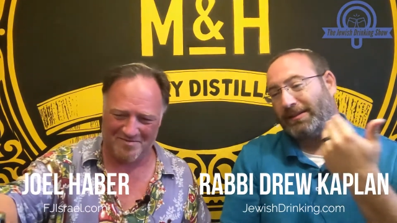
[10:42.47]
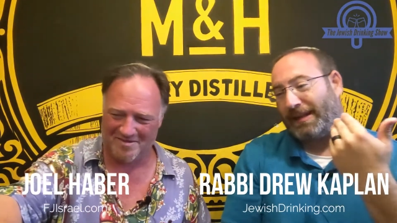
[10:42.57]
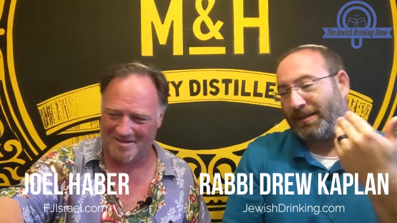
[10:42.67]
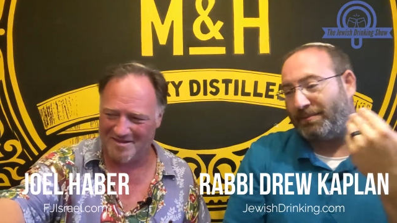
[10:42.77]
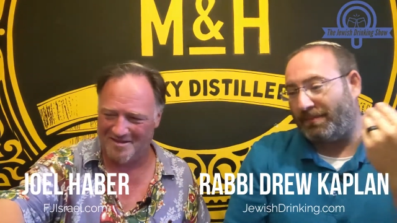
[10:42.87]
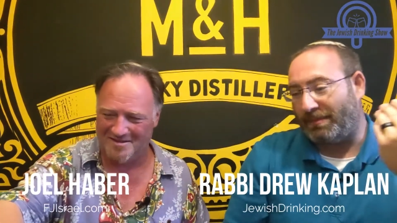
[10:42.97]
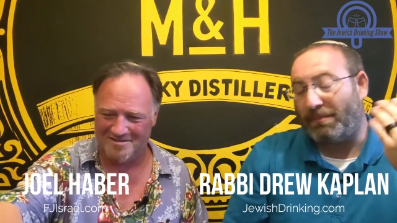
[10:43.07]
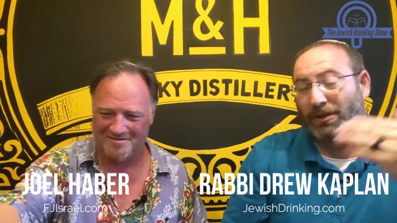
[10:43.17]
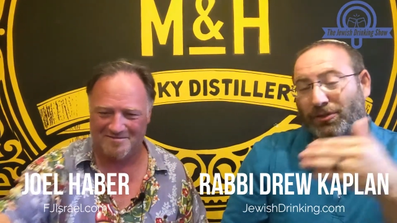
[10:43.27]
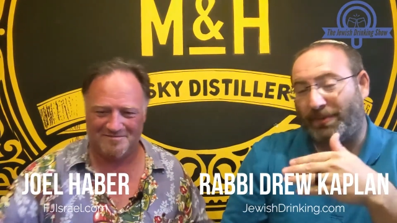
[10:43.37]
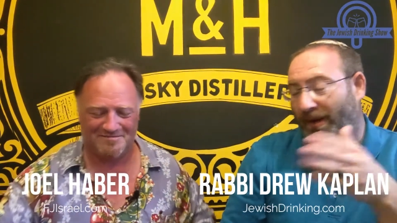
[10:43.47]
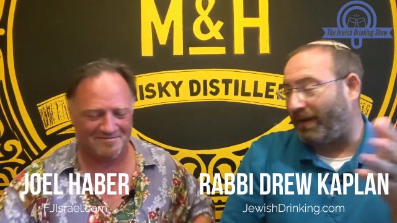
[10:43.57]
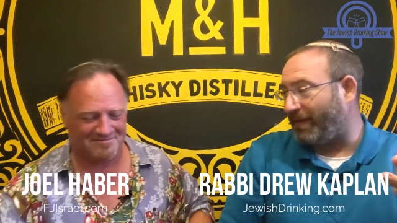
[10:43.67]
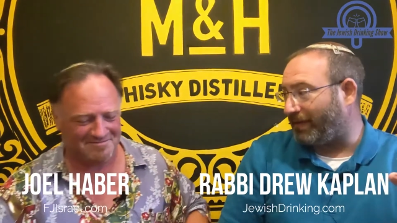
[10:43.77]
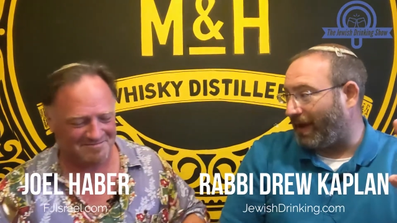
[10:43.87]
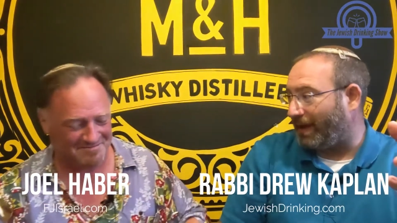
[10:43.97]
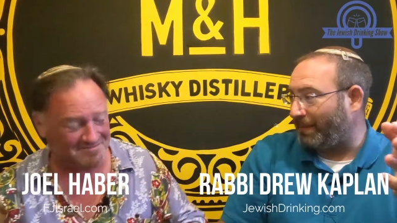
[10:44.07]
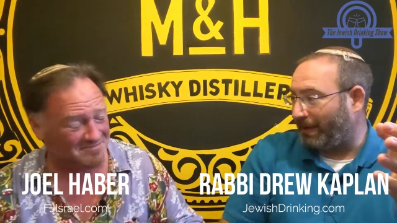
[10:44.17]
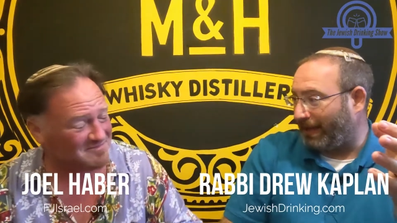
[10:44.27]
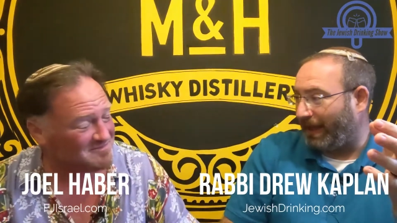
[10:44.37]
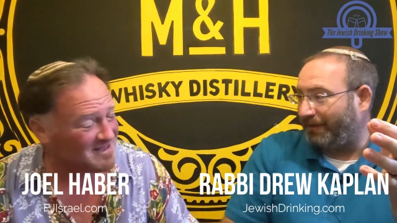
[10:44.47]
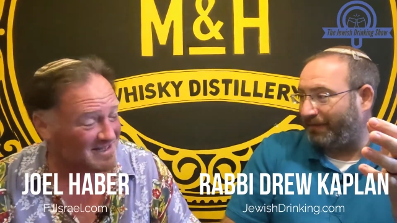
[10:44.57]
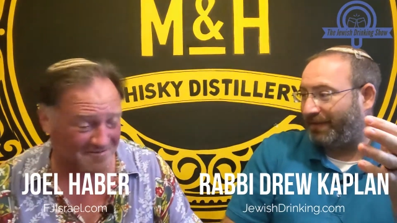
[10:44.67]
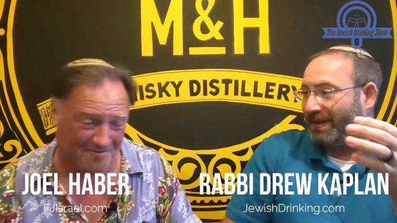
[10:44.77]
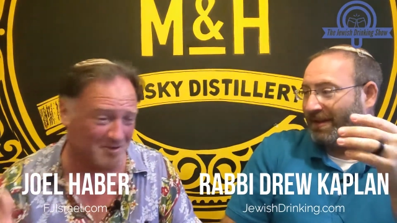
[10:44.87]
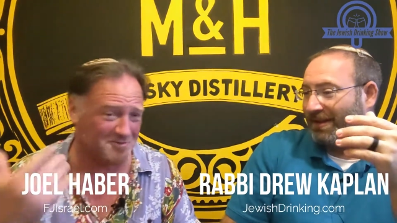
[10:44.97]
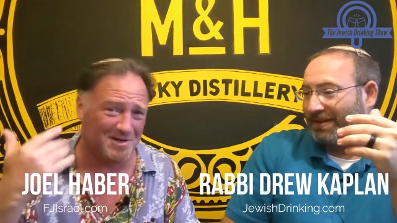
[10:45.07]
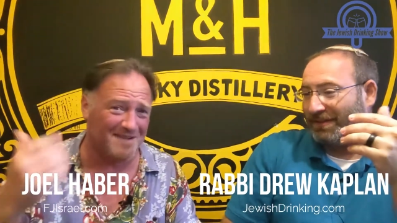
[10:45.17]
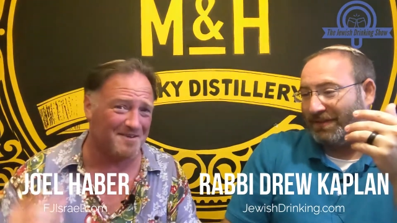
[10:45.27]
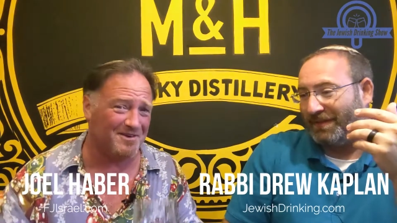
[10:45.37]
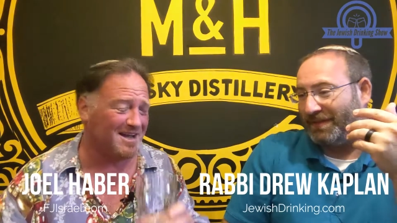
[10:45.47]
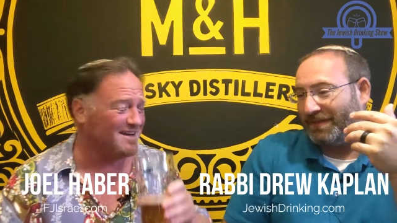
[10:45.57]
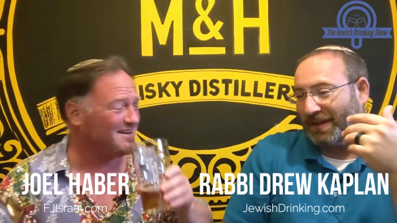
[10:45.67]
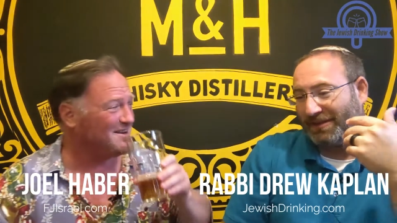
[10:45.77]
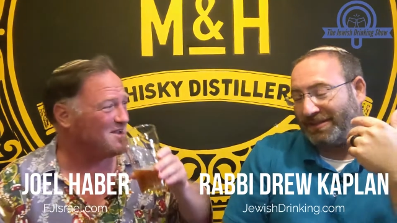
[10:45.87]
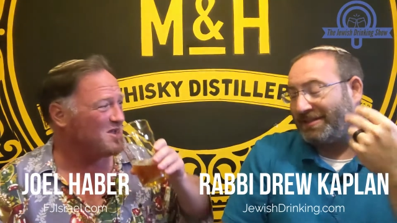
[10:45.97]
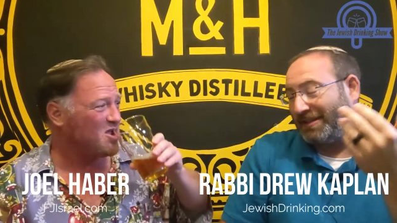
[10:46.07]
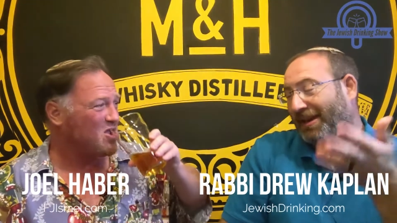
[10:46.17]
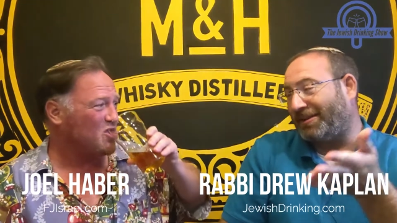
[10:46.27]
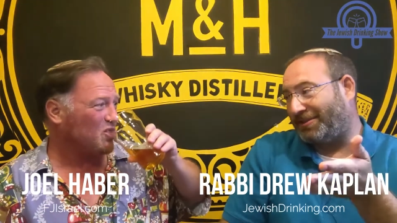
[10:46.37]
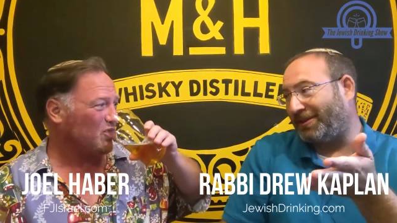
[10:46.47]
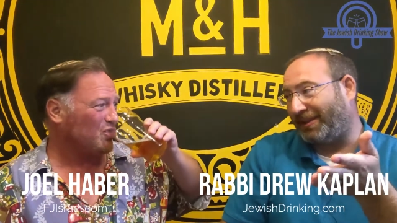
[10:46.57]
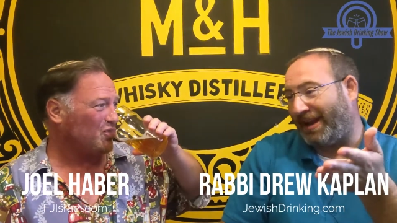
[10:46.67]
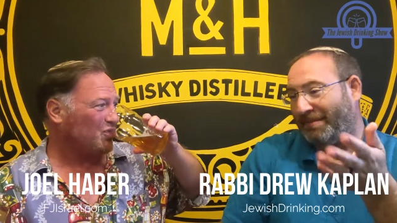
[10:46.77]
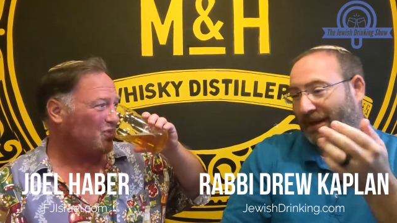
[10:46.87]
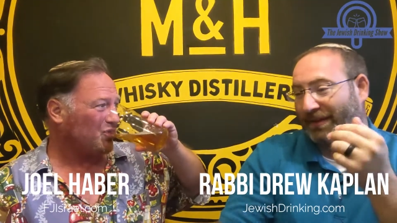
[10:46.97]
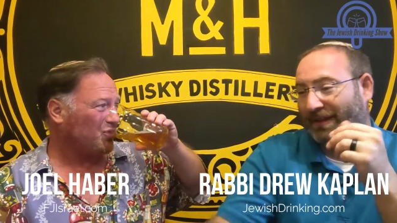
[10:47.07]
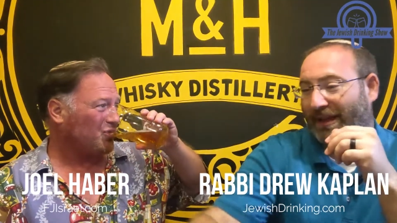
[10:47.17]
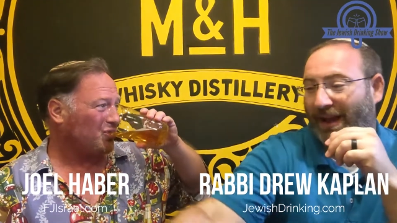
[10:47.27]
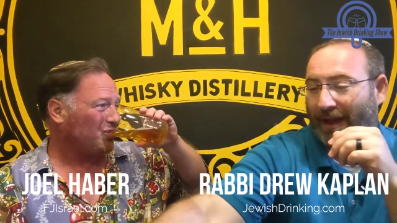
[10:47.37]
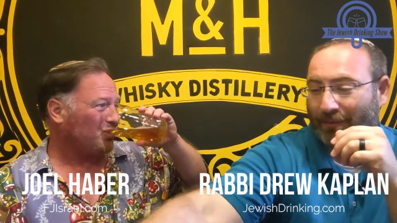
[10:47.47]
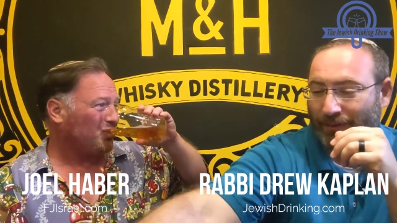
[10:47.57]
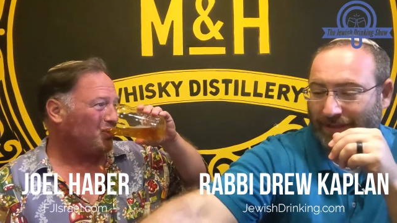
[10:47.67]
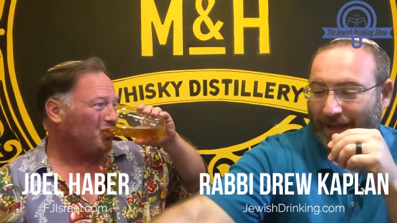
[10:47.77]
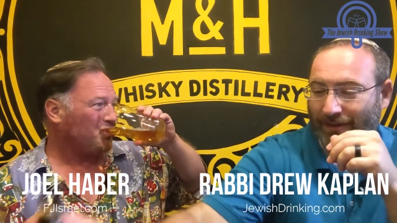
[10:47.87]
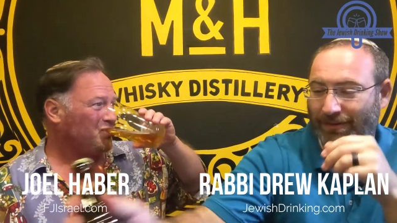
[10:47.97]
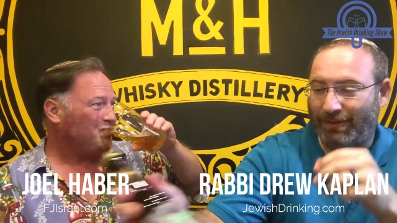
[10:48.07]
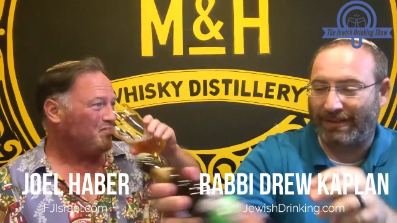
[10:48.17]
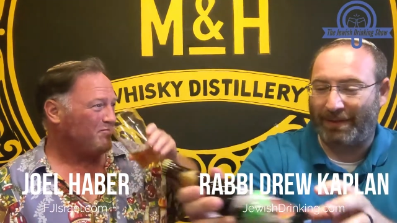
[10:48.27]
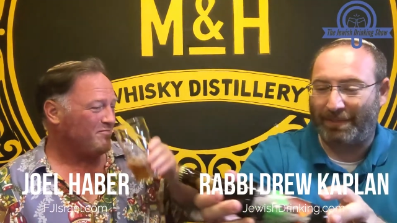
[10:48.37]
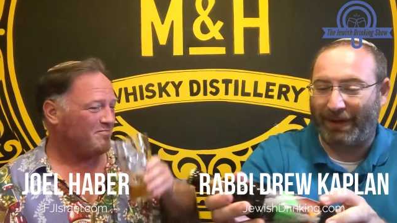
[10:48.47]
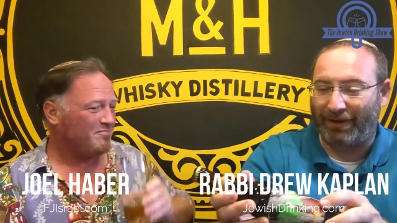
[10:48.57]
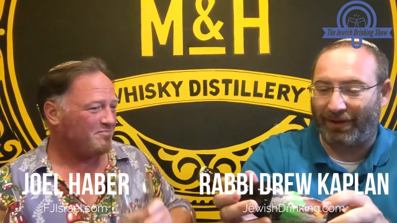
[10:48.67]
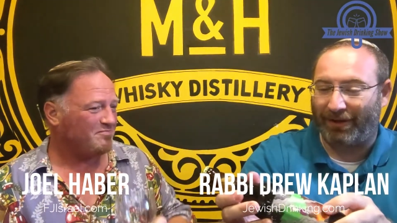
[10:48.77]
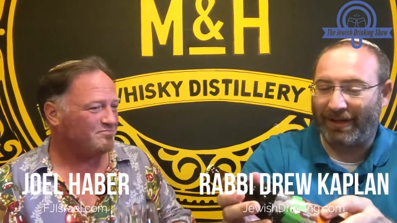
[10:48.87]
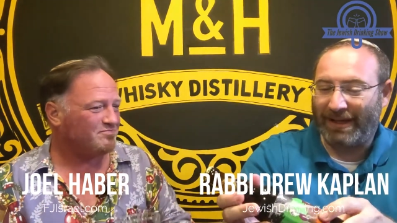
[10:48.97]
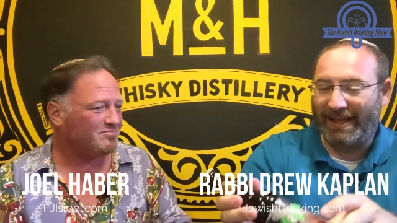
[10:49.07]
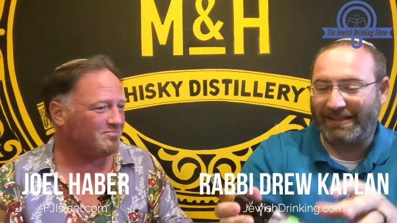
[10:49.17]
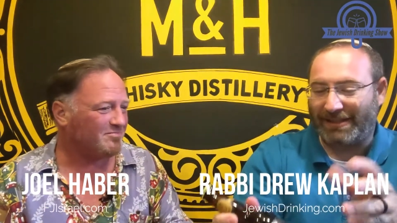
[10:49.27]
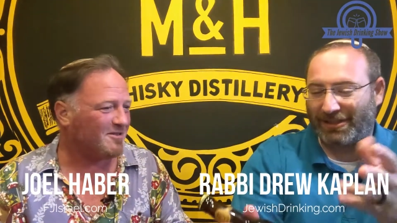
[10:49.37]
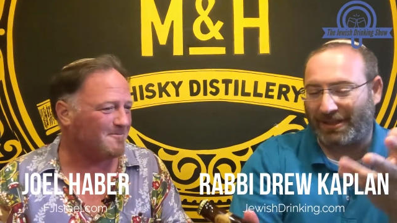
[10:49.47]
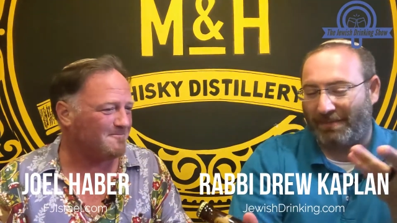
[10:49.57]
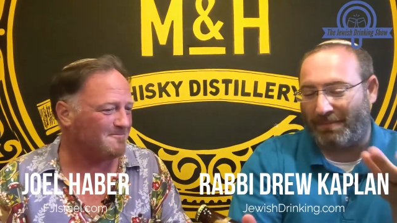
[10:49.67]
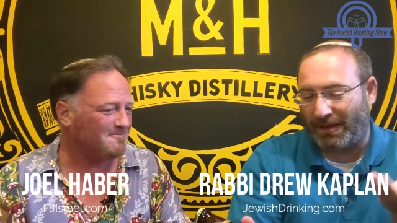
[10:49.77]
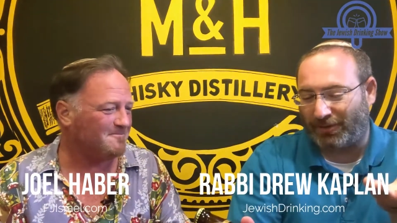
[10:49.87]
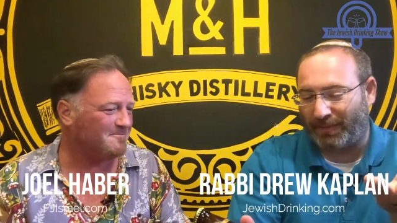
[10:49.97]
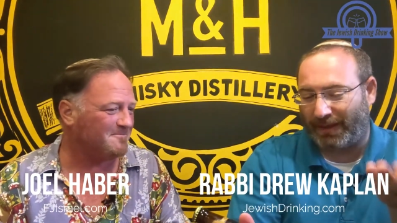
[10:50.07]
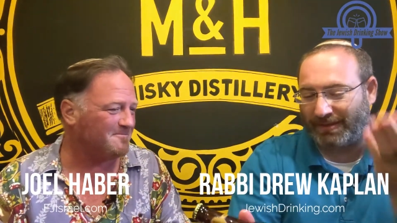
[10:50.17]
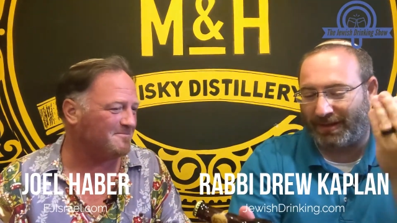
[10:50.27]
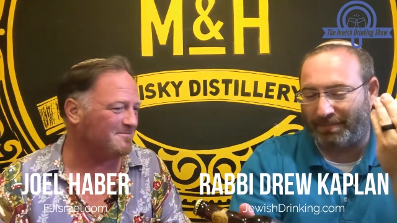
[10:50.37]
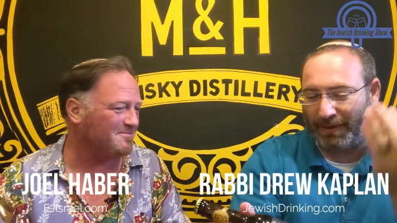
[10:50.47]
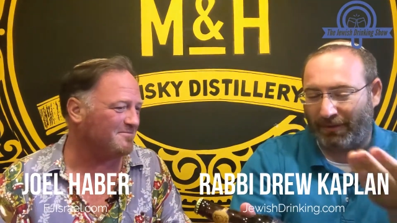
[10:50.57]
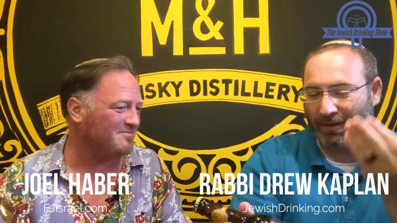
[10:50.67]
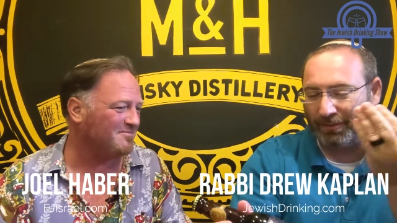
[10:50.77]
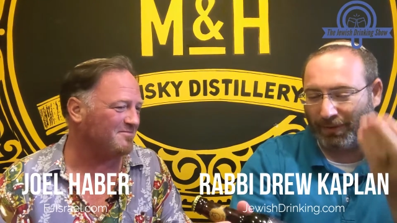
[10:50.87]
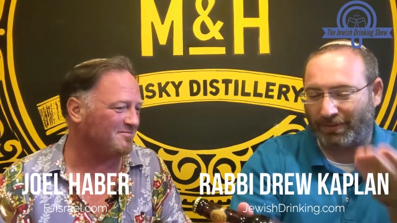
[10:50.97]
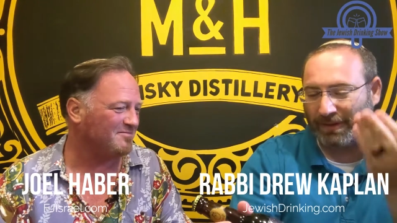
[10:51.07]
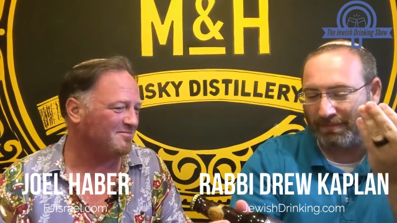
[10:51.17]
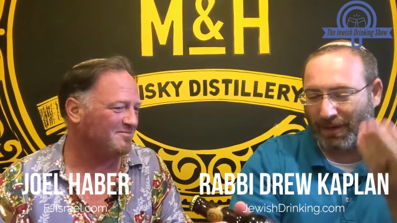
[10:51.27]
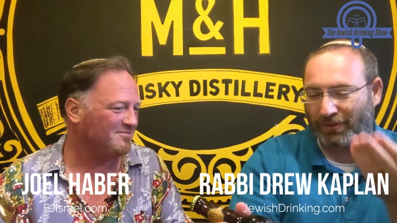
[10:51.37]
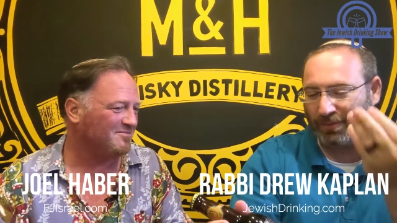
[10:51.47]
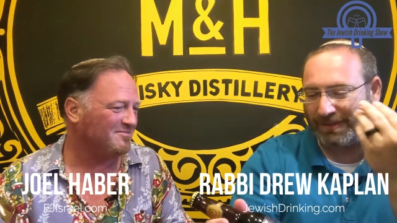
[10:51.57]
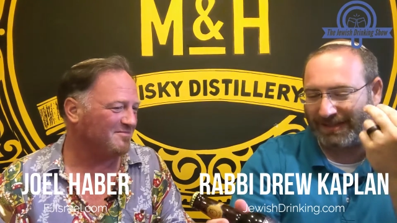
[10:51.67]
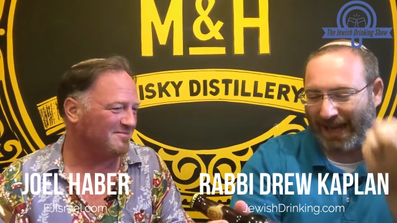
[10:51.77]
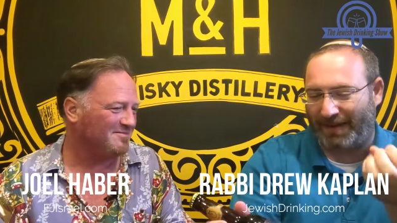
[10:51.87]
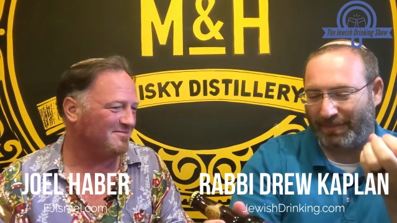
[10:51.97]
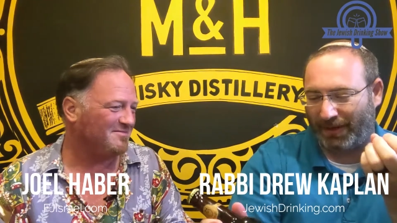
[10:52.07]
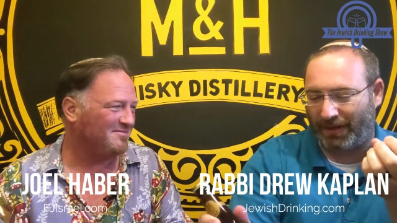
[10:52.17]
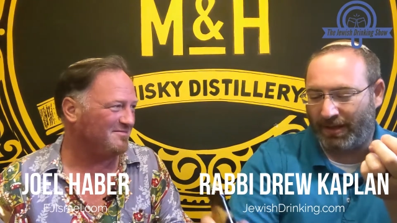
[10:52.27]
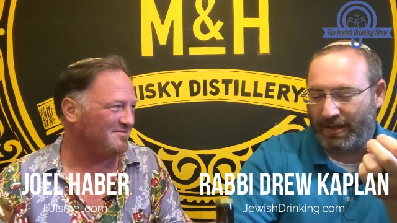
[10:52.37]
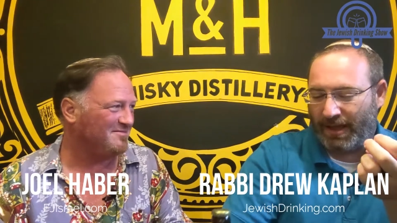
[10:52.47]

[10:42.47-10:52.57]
Speaker 1: the second mushroom beer I've ever had in my life. First one I've ever had. There's there are certainly not many that I, I will say. Also, it's an imperial. It's not just a mushroom beer; it's an imperial roasted mushroom Stein beer.